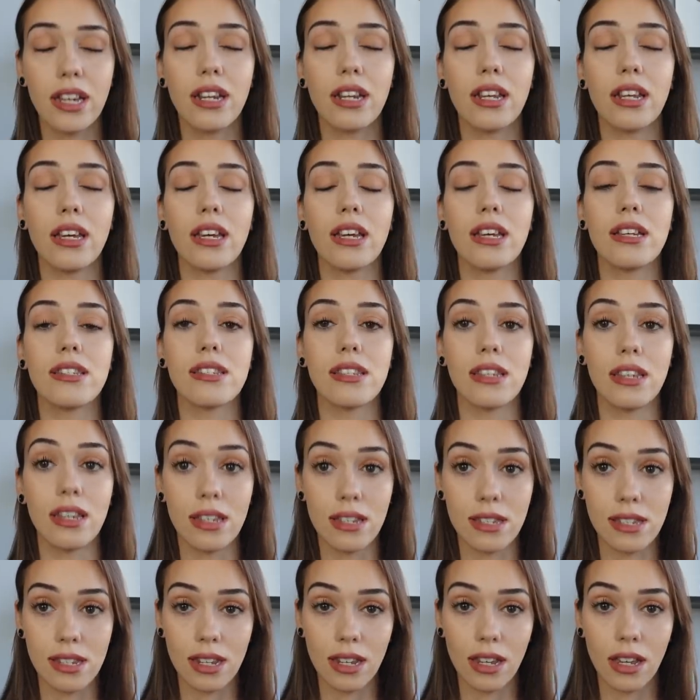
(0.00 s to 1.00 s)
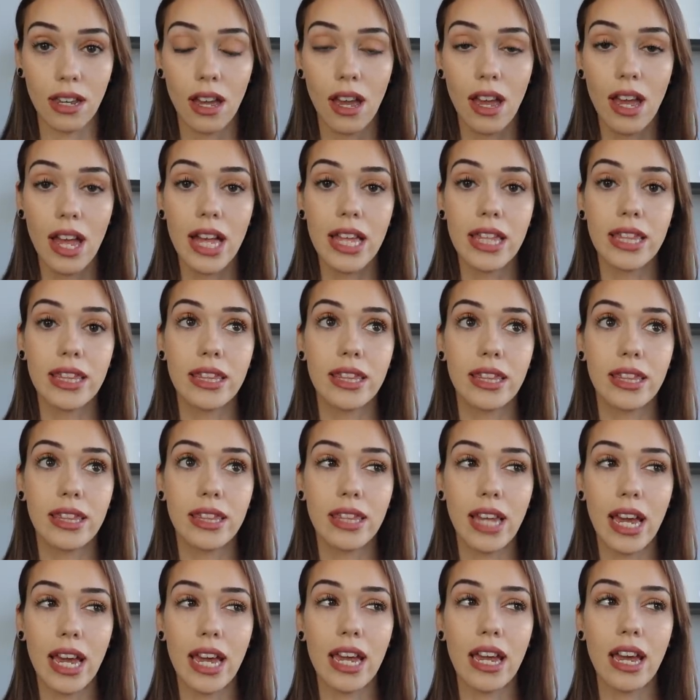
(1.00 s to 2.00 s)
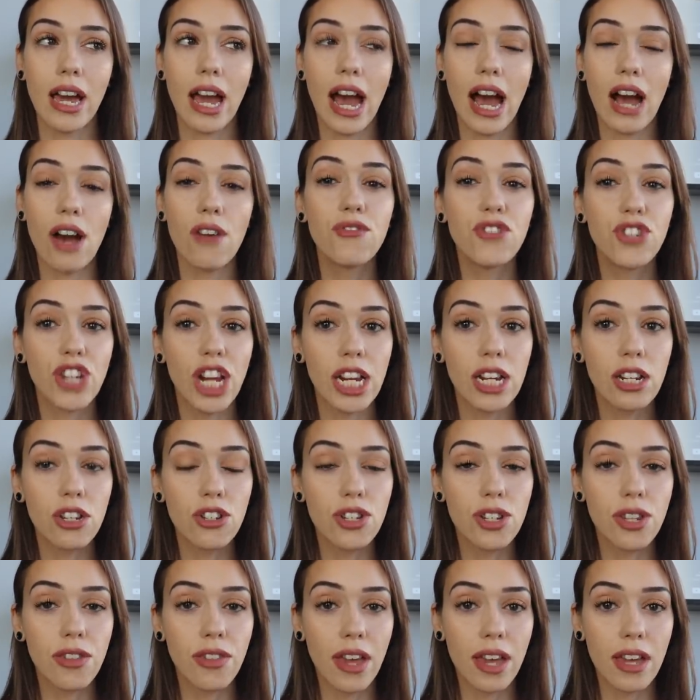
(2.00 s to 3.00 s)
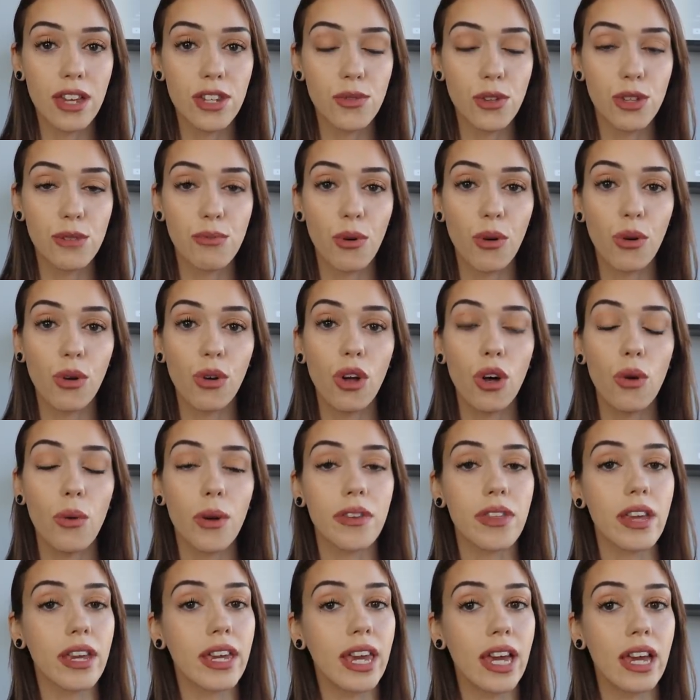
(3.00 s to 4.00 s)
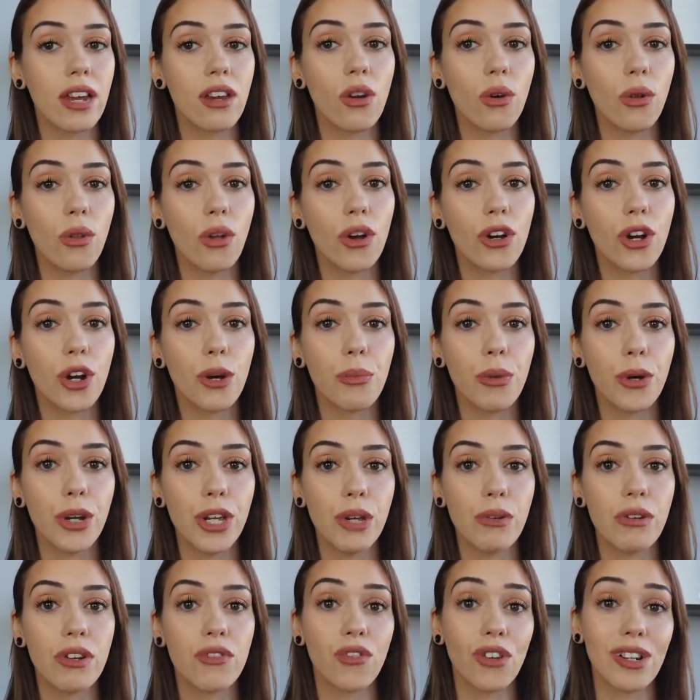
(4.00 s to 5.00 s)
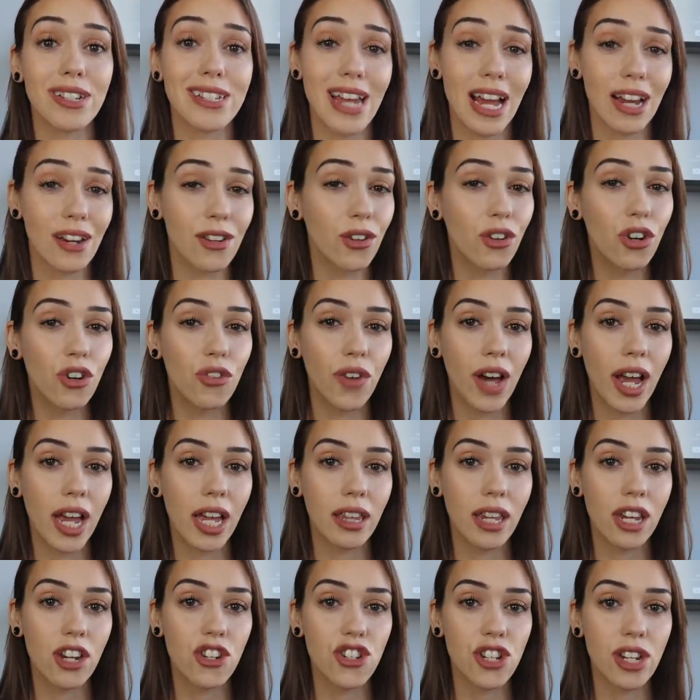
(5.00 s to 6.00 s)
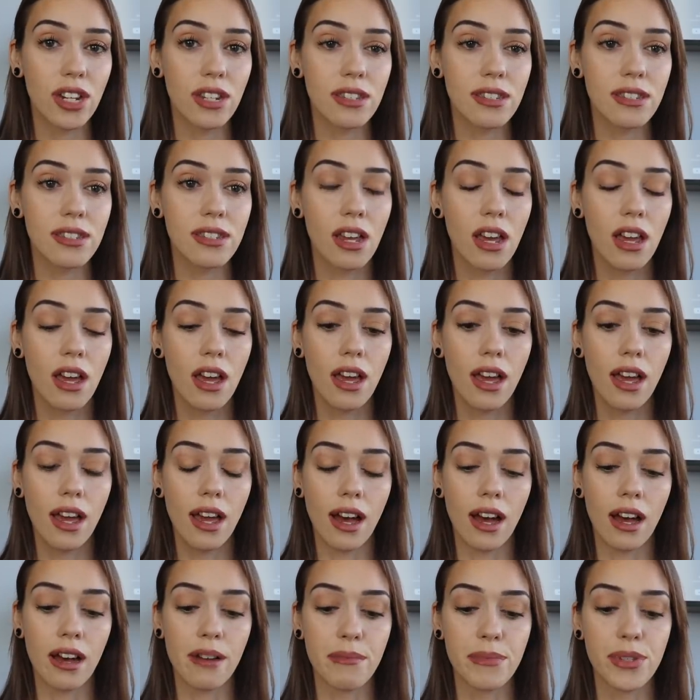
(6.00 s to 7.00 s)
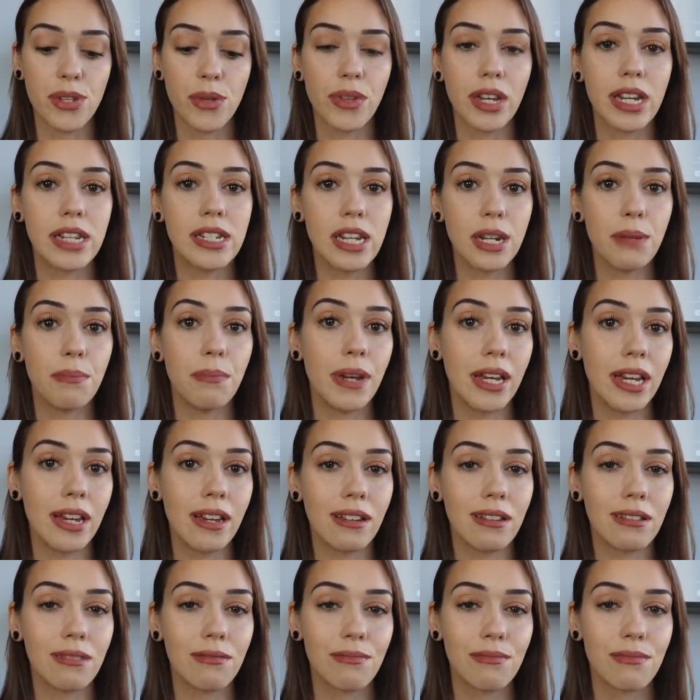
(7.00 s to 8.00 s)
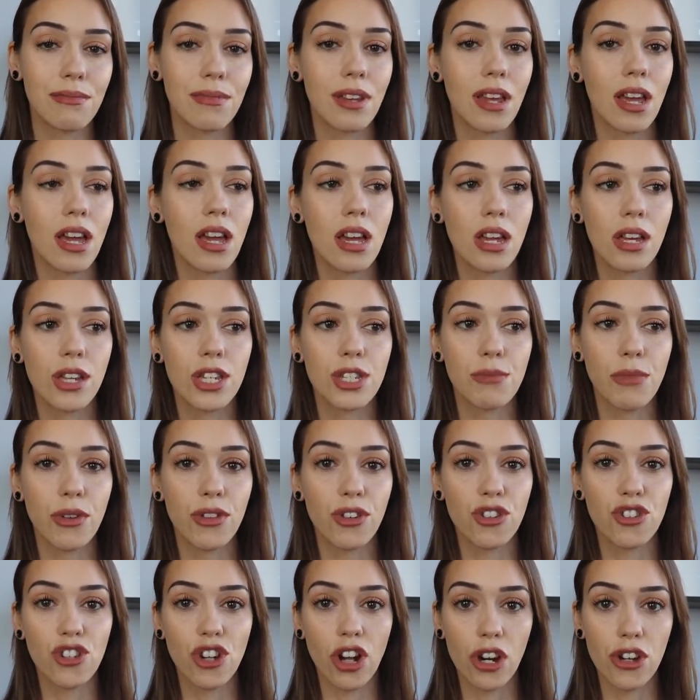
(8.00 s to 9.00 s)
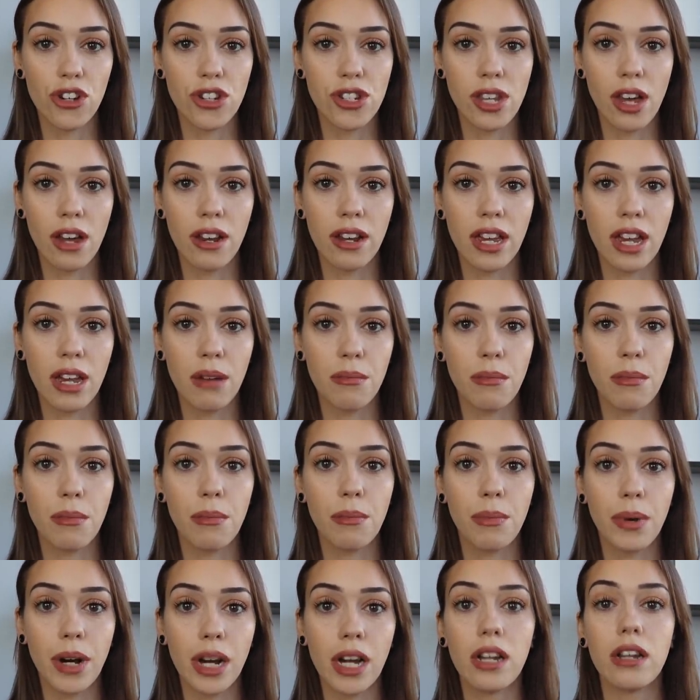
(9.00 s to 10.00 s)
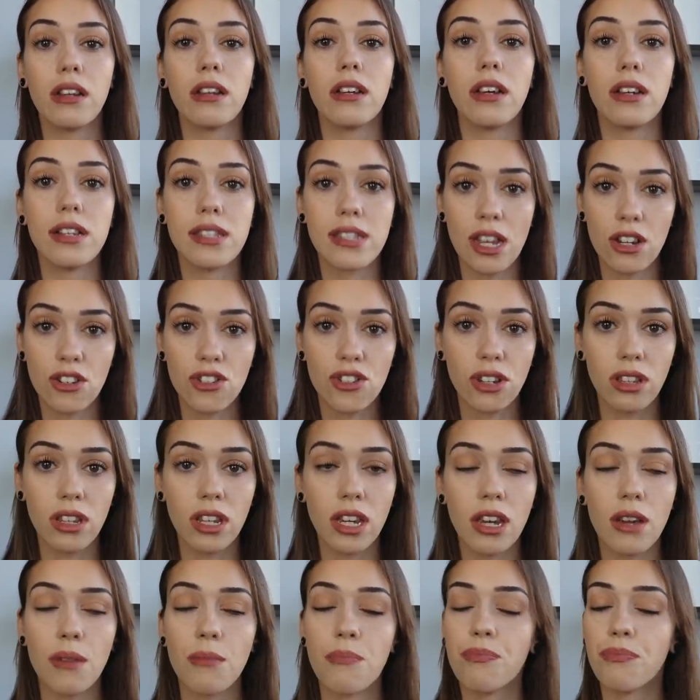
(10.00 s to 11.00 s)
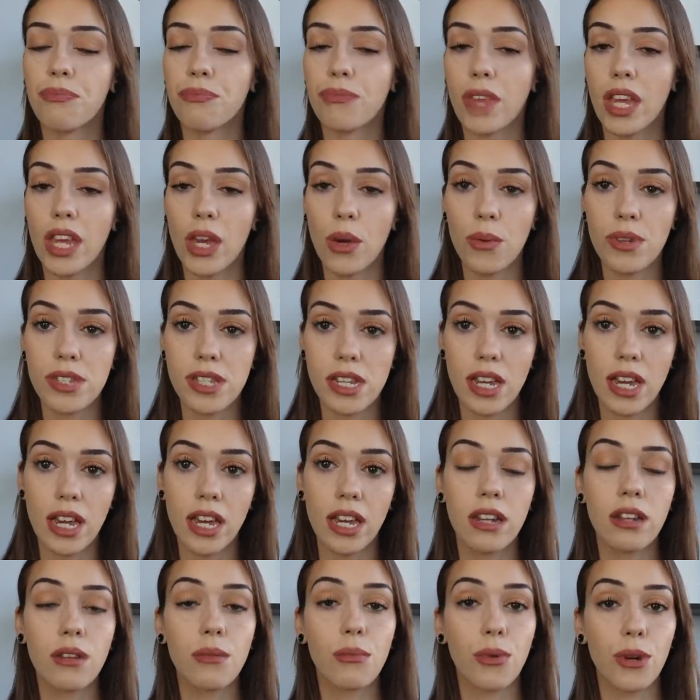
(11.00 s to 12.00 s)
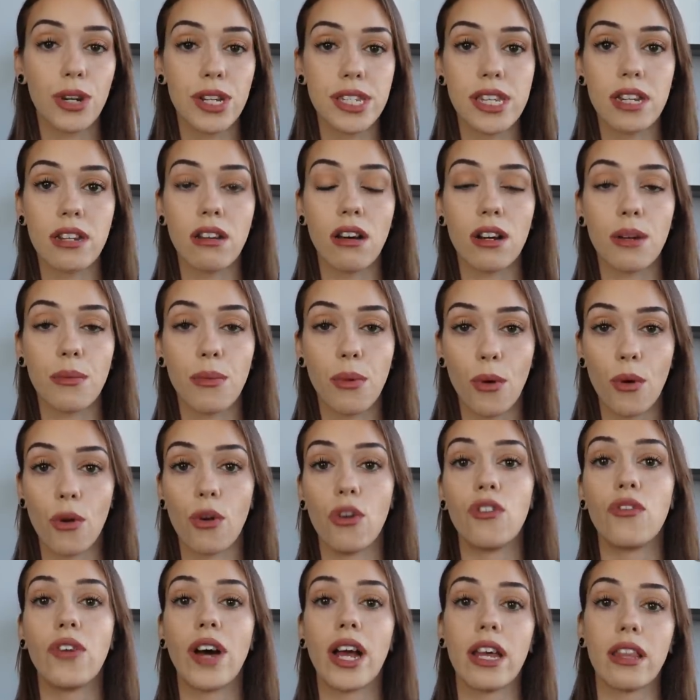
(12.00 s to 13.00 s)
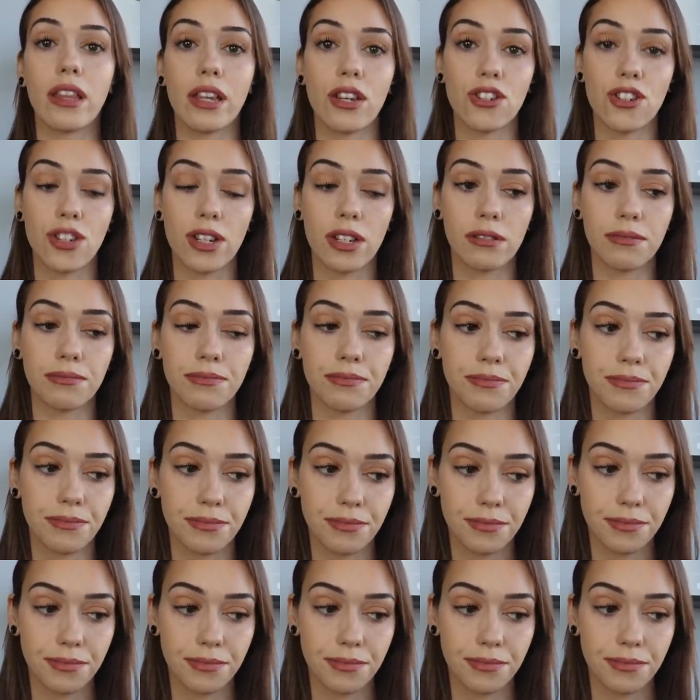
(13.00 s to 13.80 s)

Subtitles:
It is easy. They have changed things with parole where they can no longer put you in for technical violations. So they did pin some other charges on him, but essentially he was in prison on a parole violation.